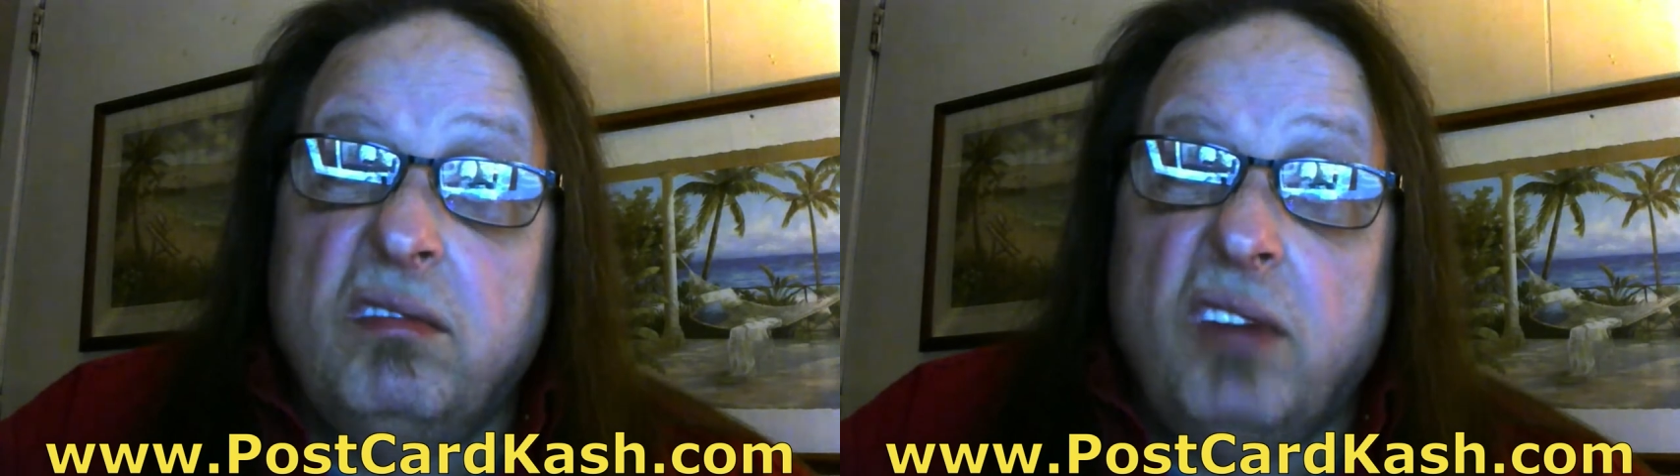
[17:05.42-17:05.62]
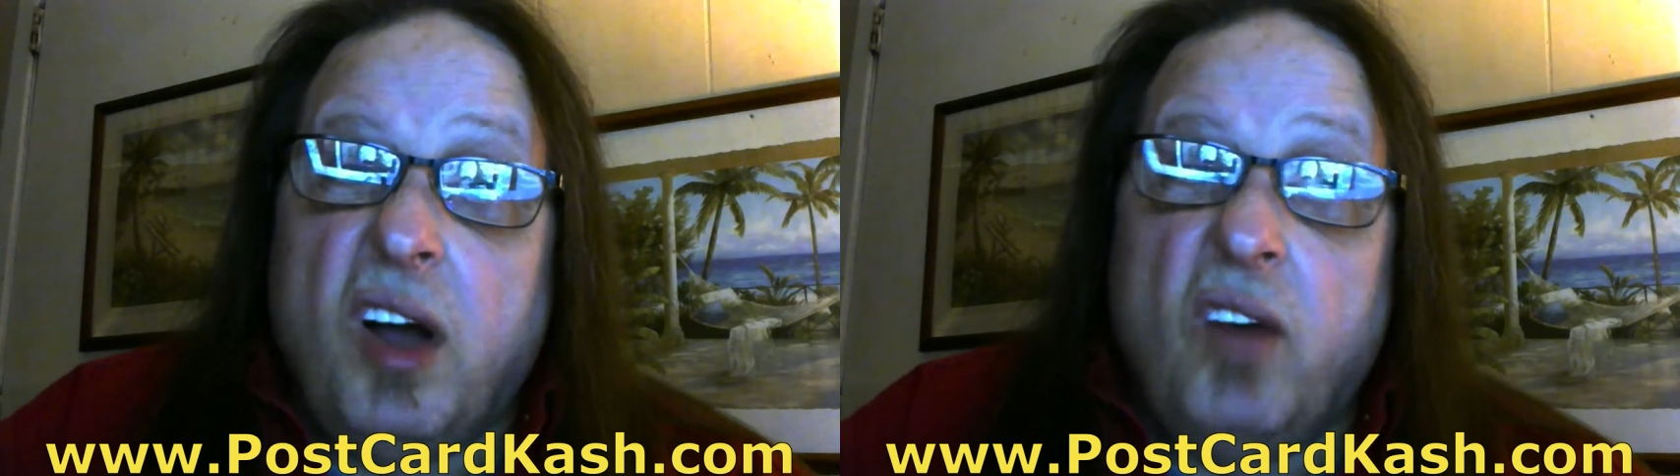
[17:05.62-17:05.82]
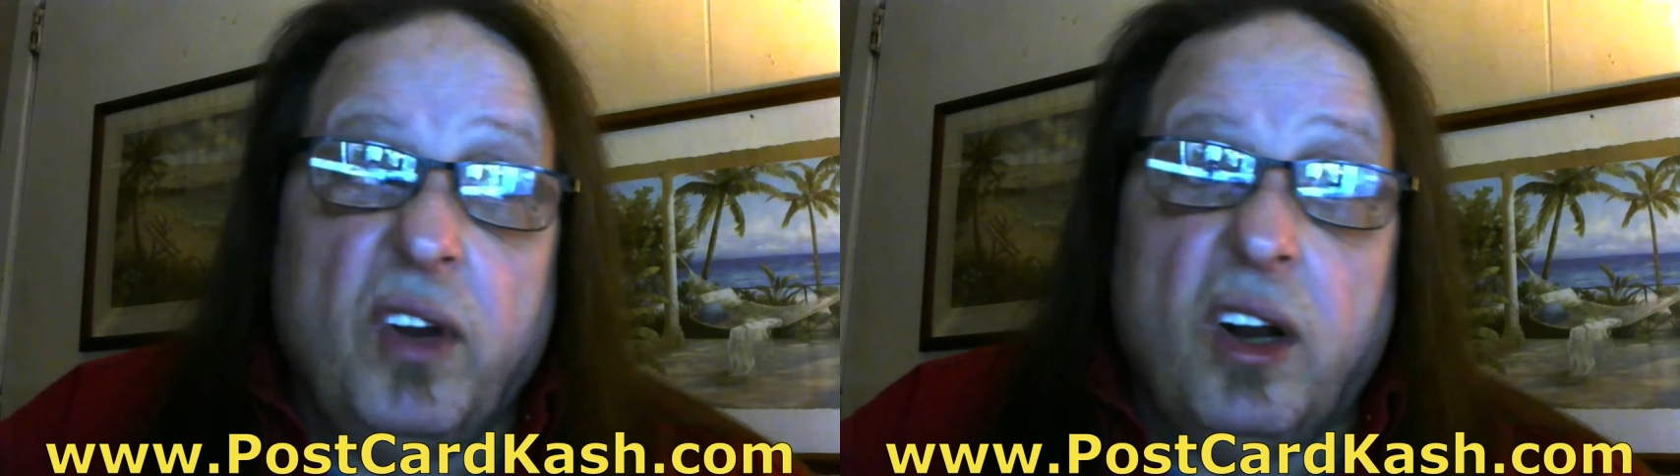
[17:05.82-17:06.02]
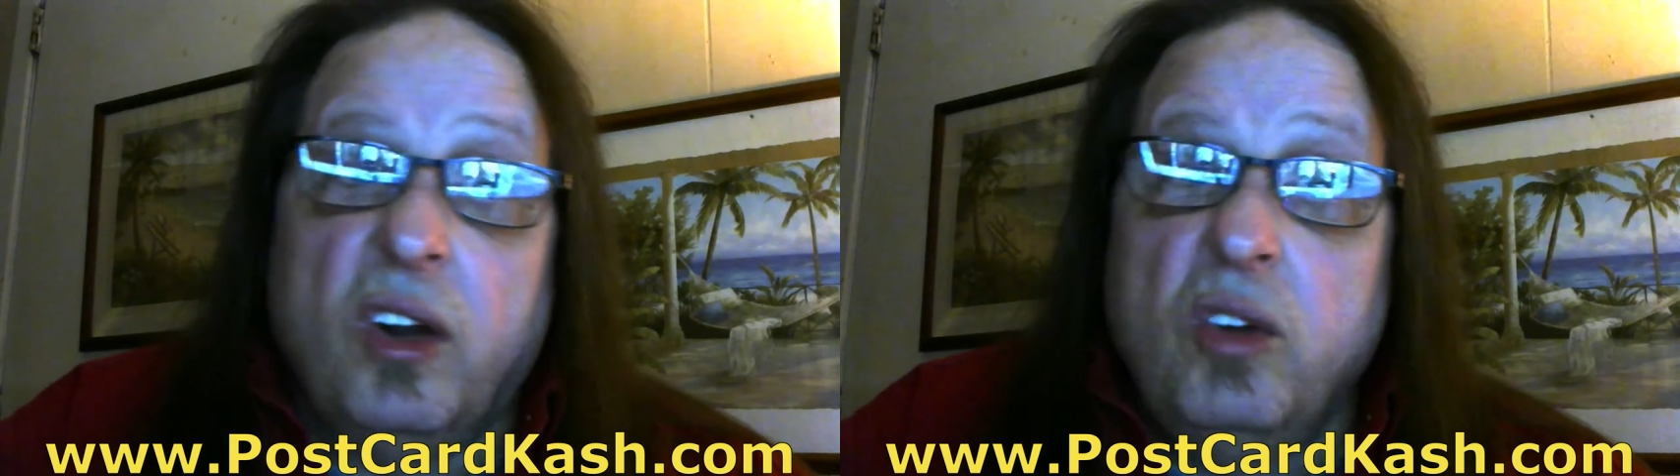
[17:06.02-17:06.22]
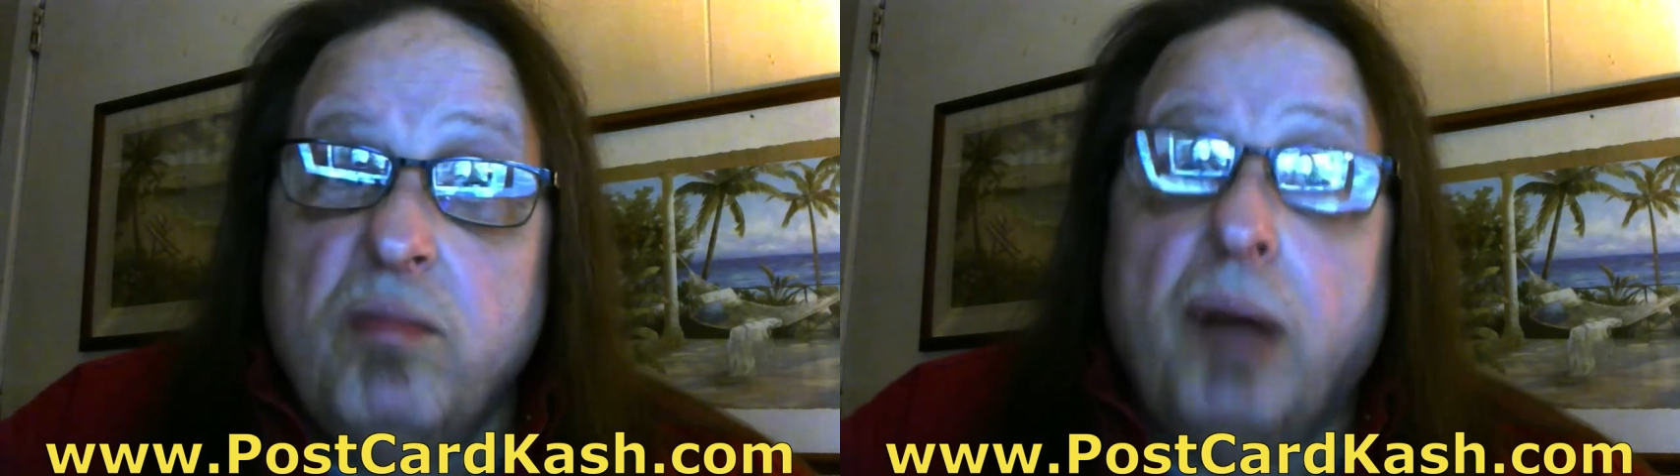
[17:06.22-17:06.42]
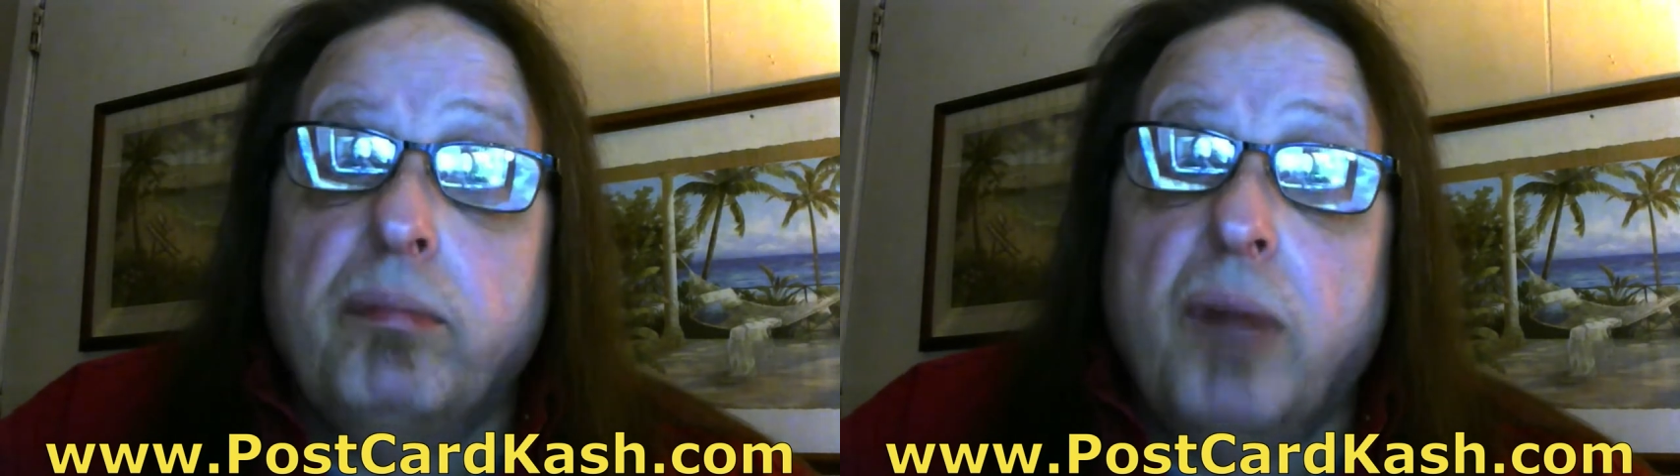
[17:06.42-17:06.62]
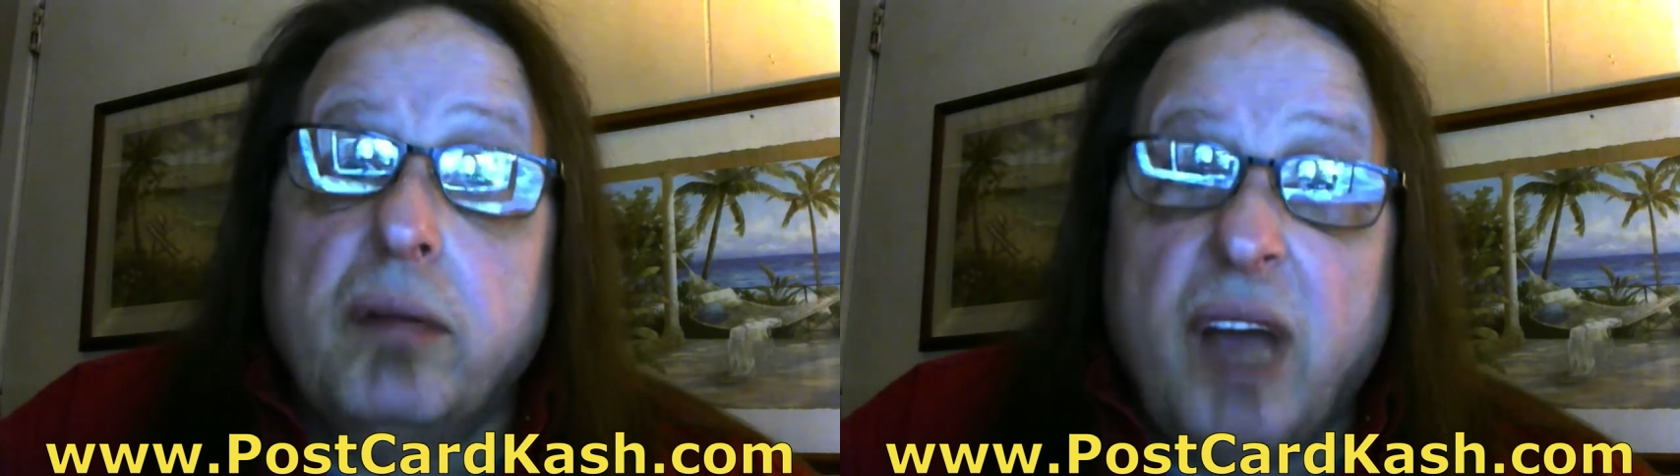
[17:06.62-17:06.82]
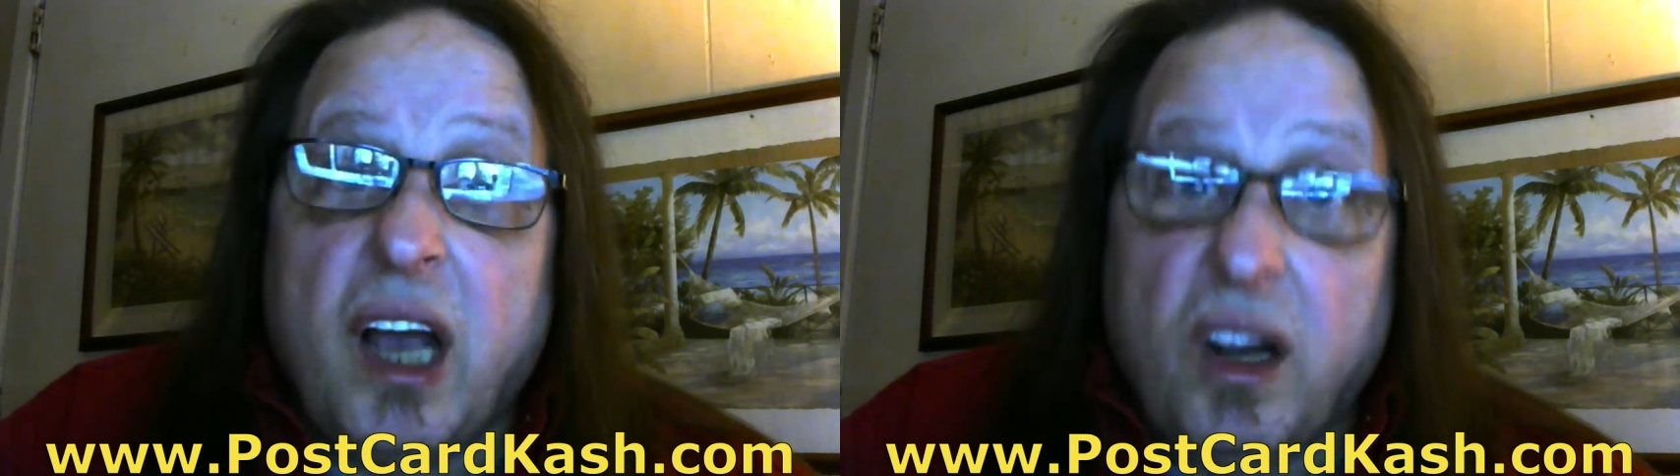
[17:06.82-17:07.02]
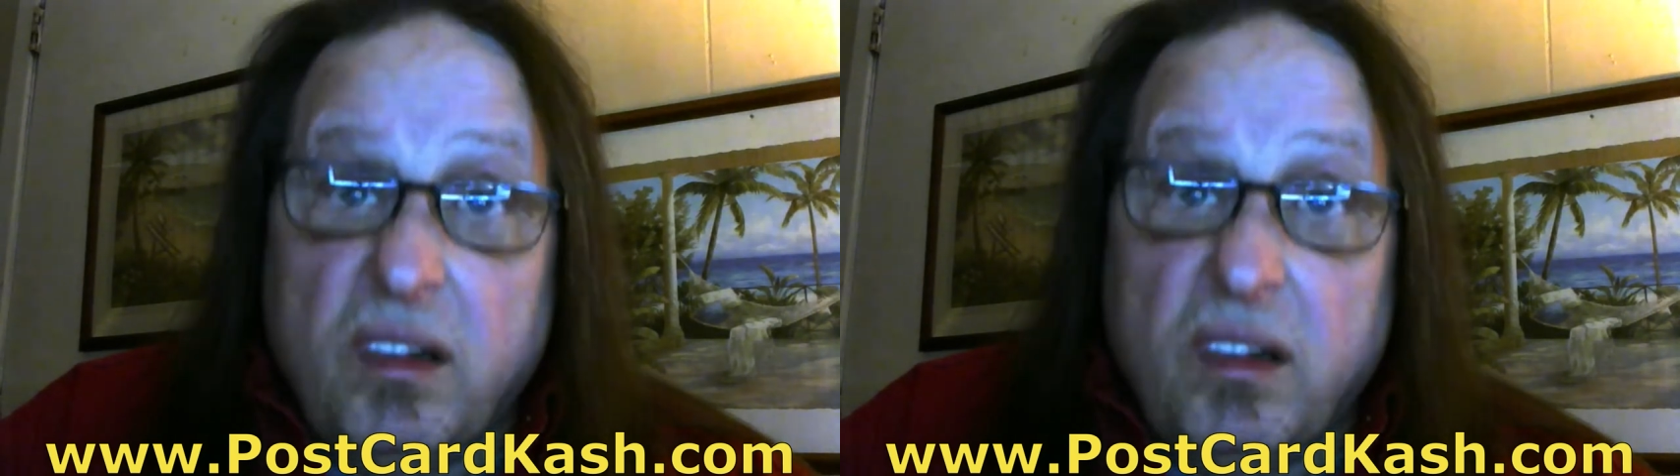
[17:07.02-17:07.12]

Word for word: I'm going to loop my butt back